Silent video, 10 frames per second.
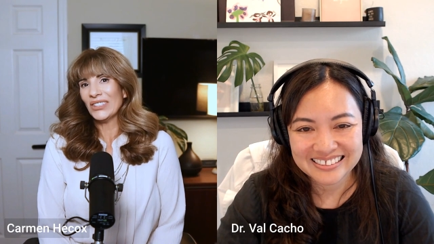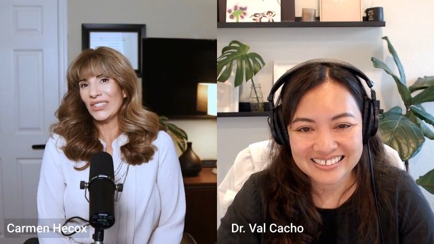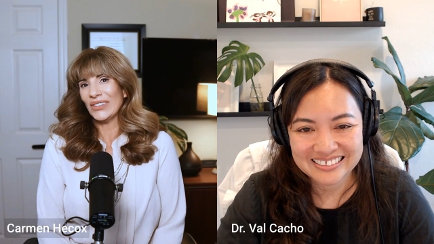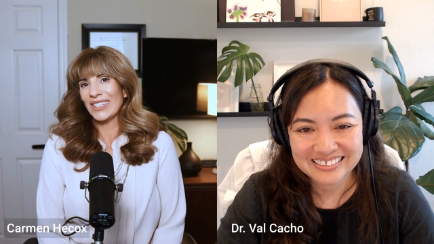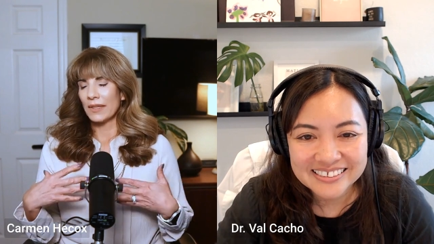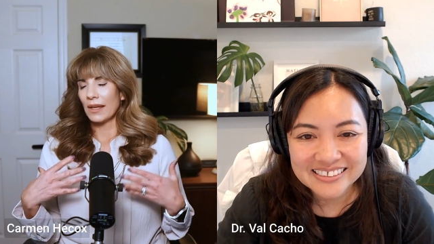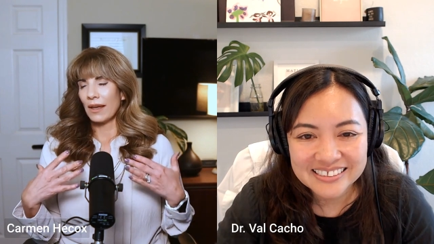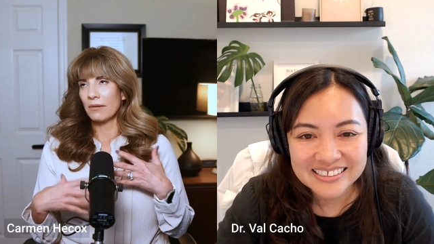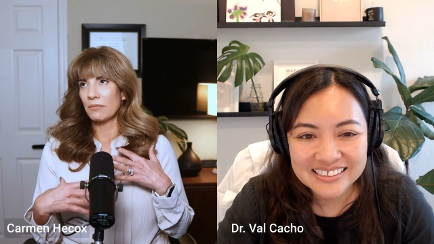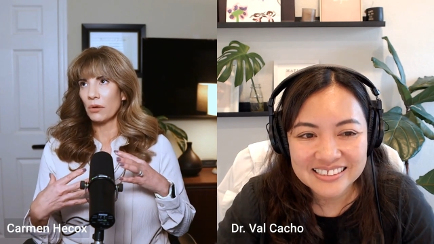Speaker 1: you because
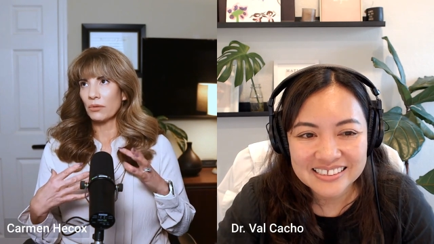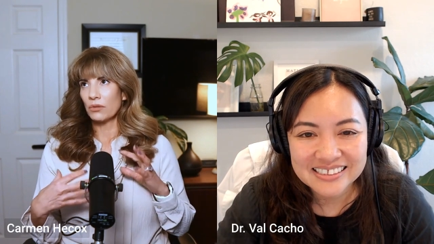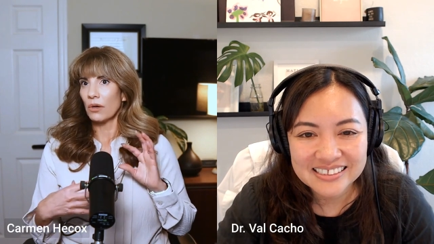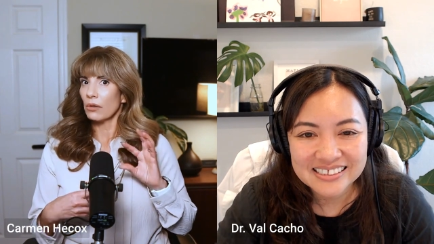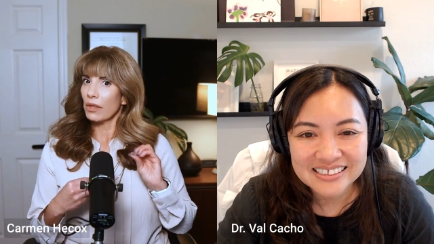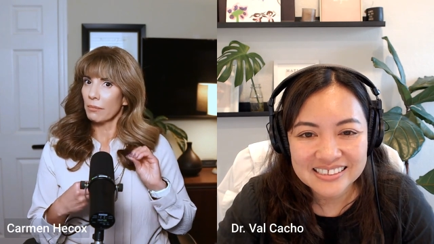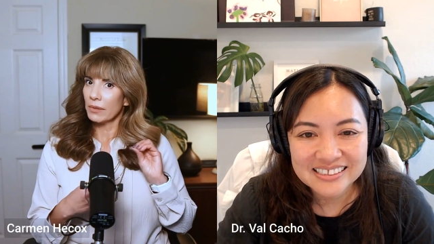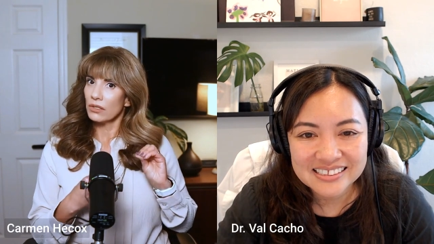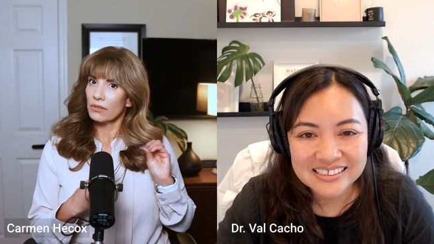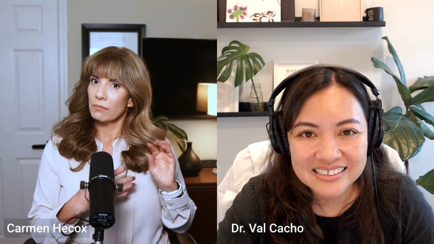I don't struggle that
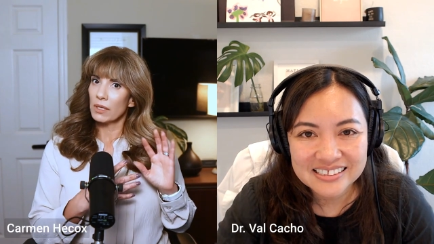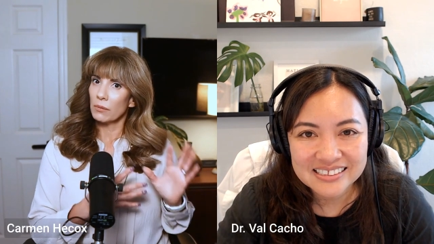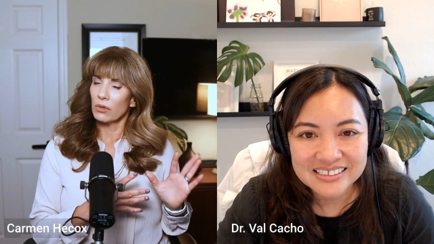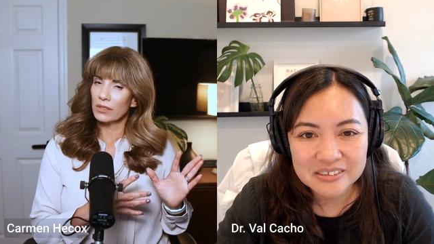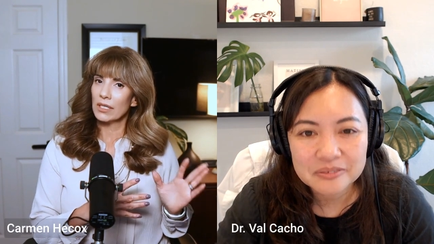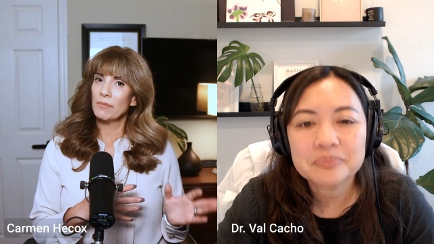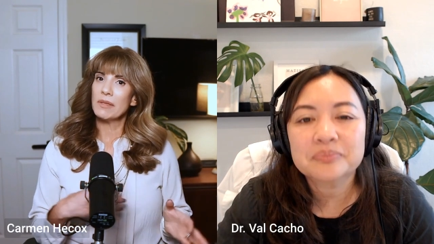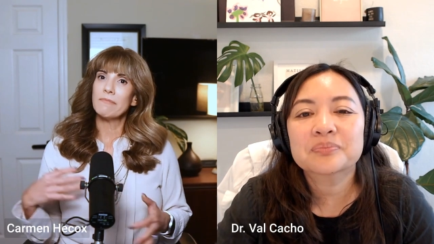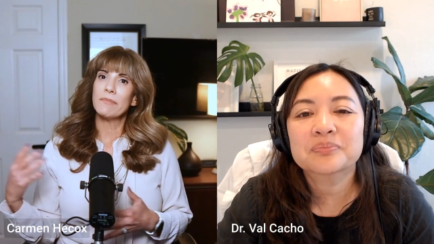much anymore sleeping.